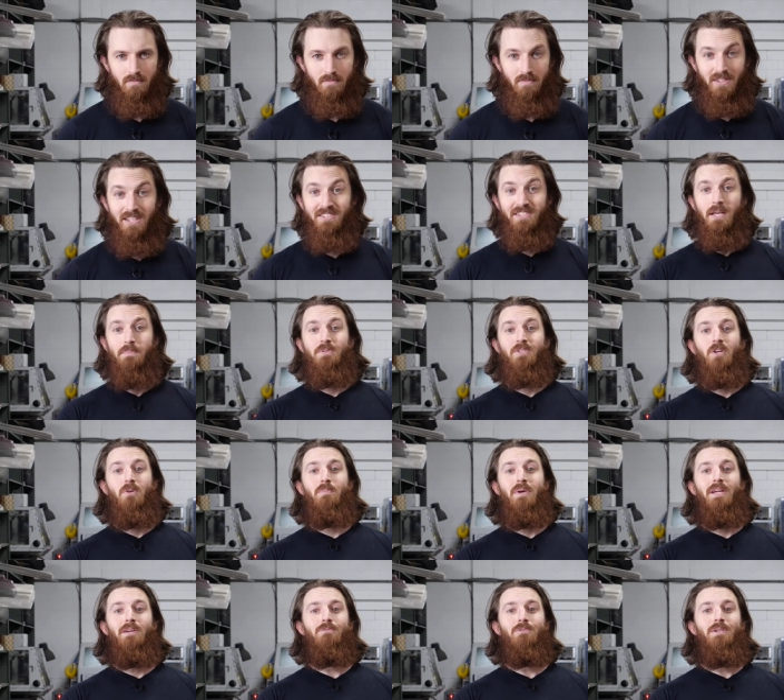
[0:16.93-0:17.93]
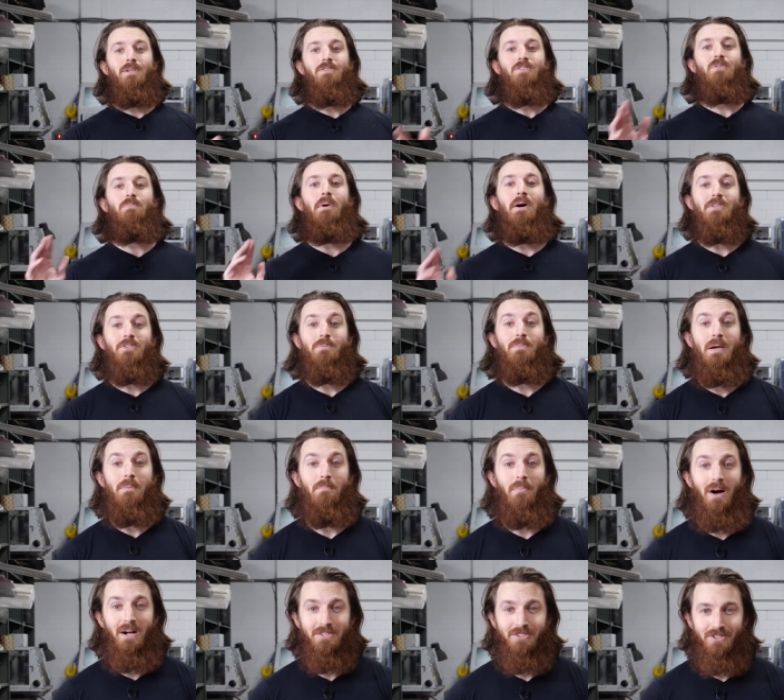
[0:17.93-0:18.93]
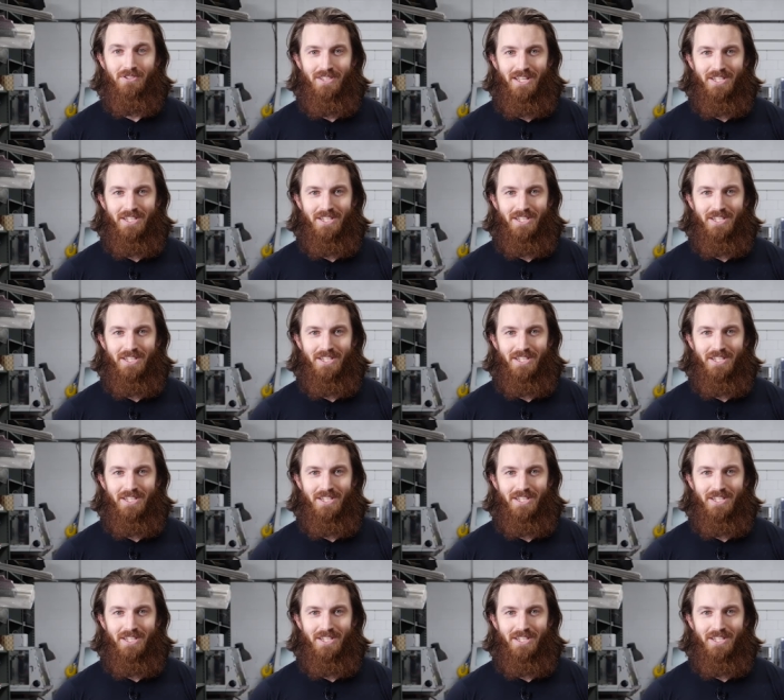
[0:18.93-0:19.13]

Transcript: This episode Make It Real is sponsored by Monster